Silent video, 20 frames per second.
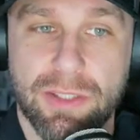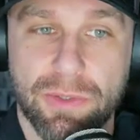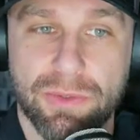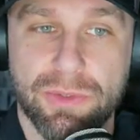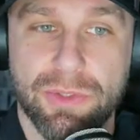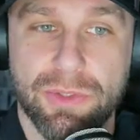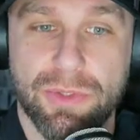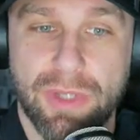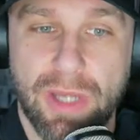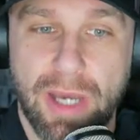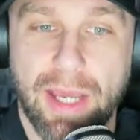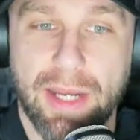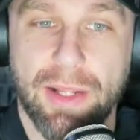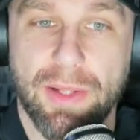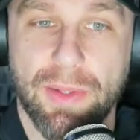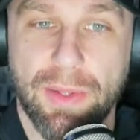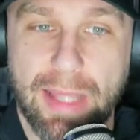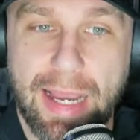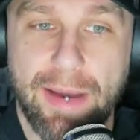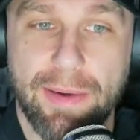do not
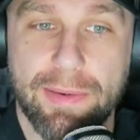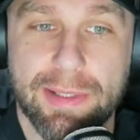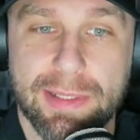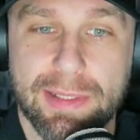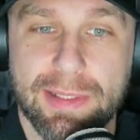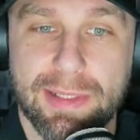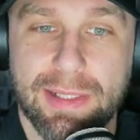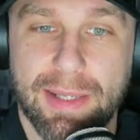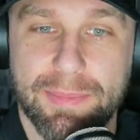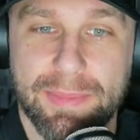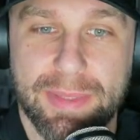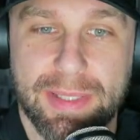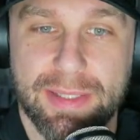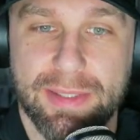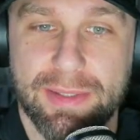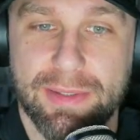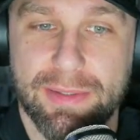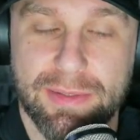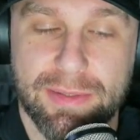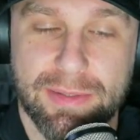allow it. I
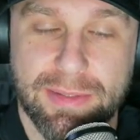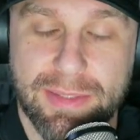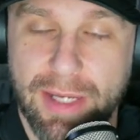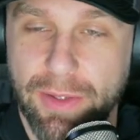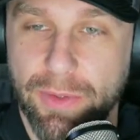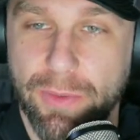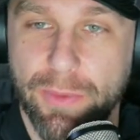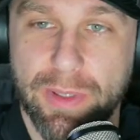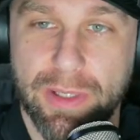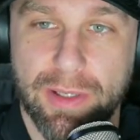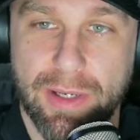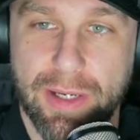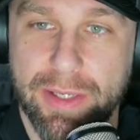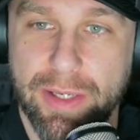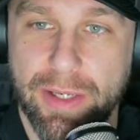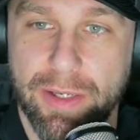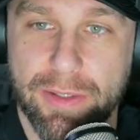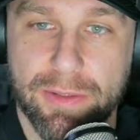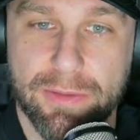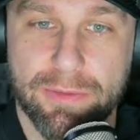mean, Delaware, I
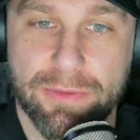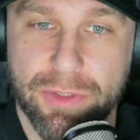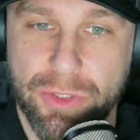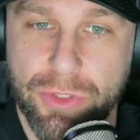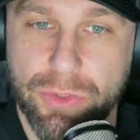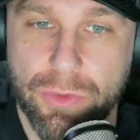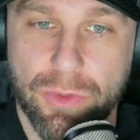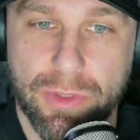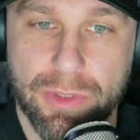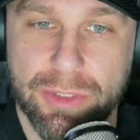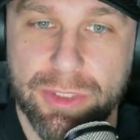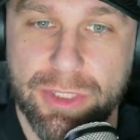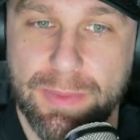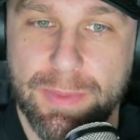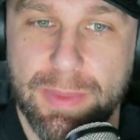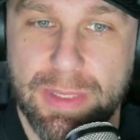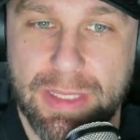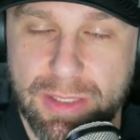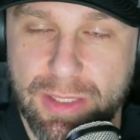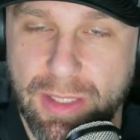know for sure, just
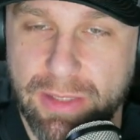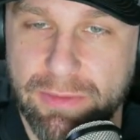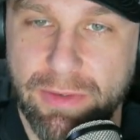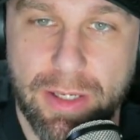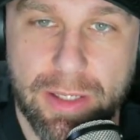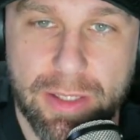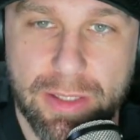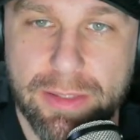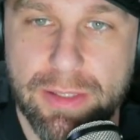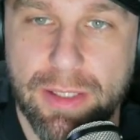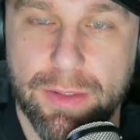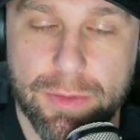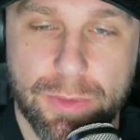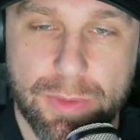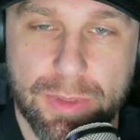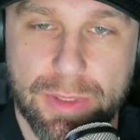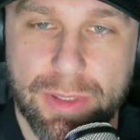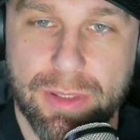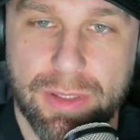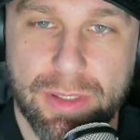because I've hunted
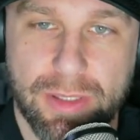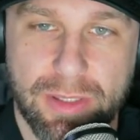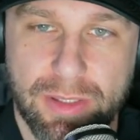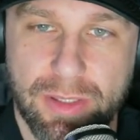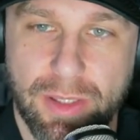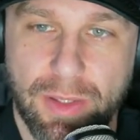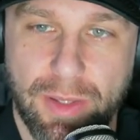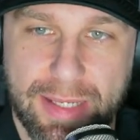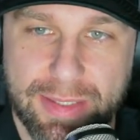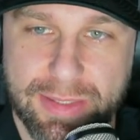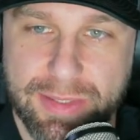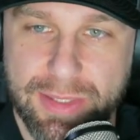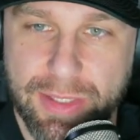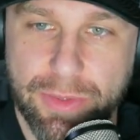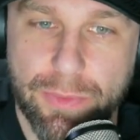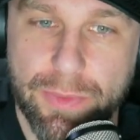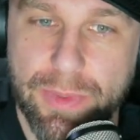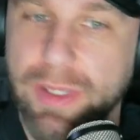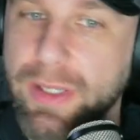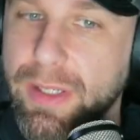Delaware in the last like
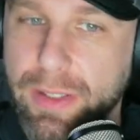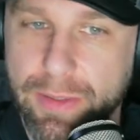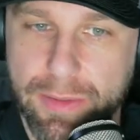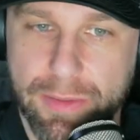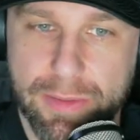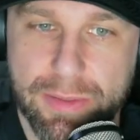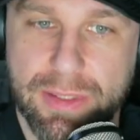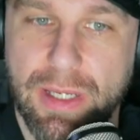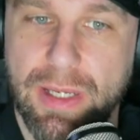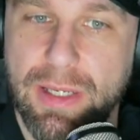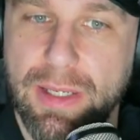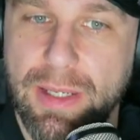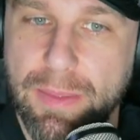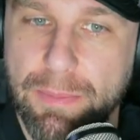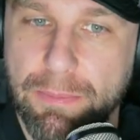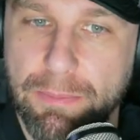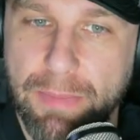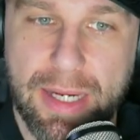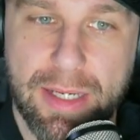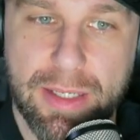3 years.
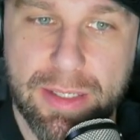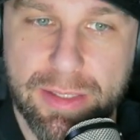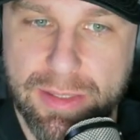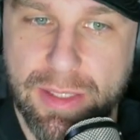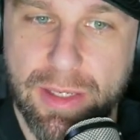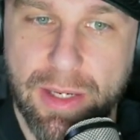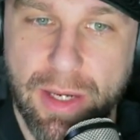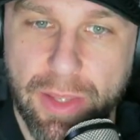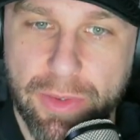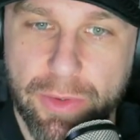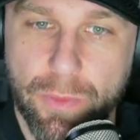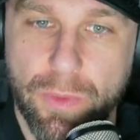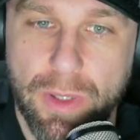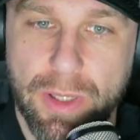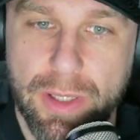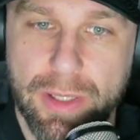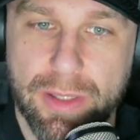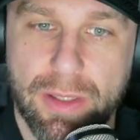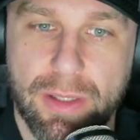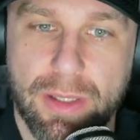Maine is another
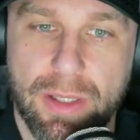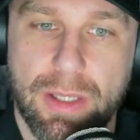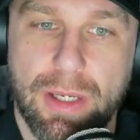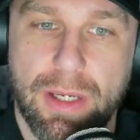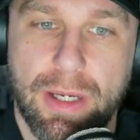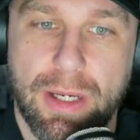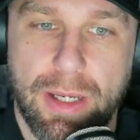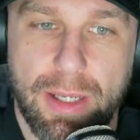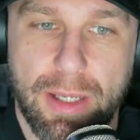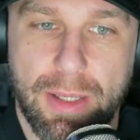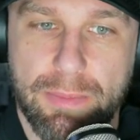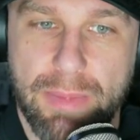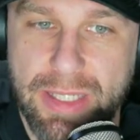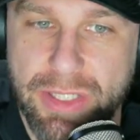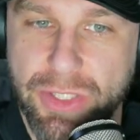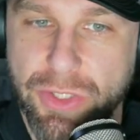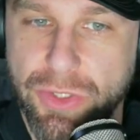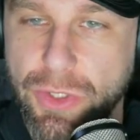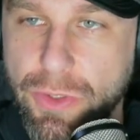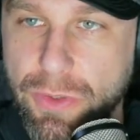one.
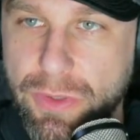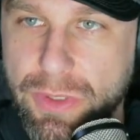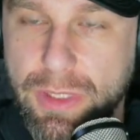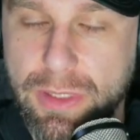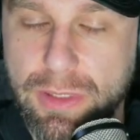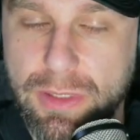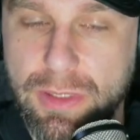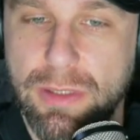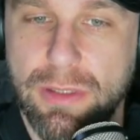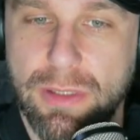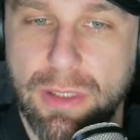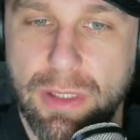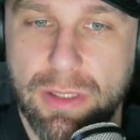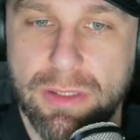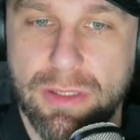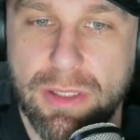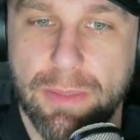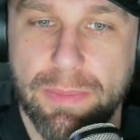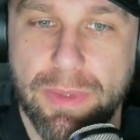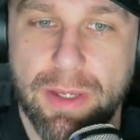Massachusetts
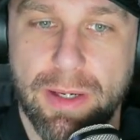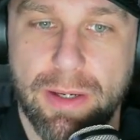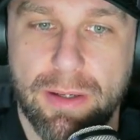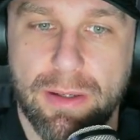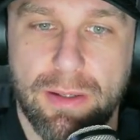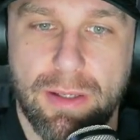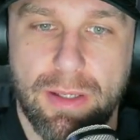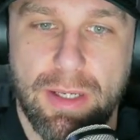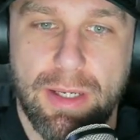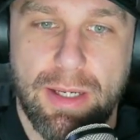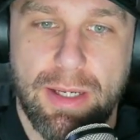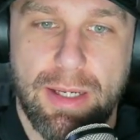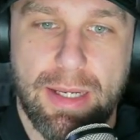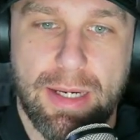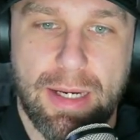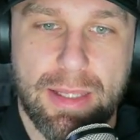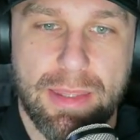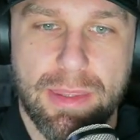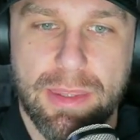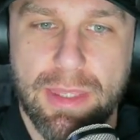is up there. And
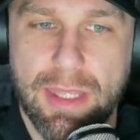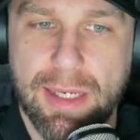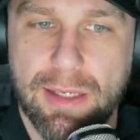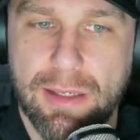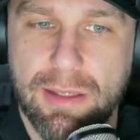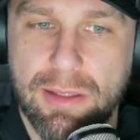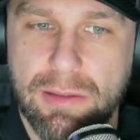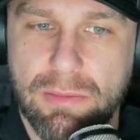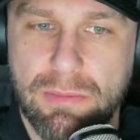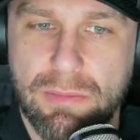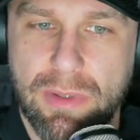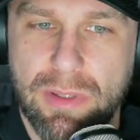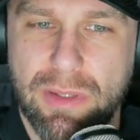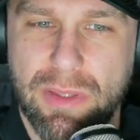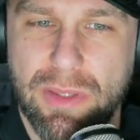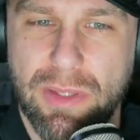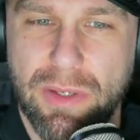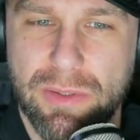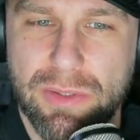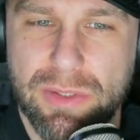I think
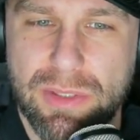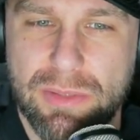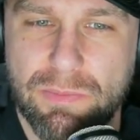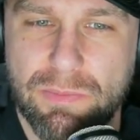there's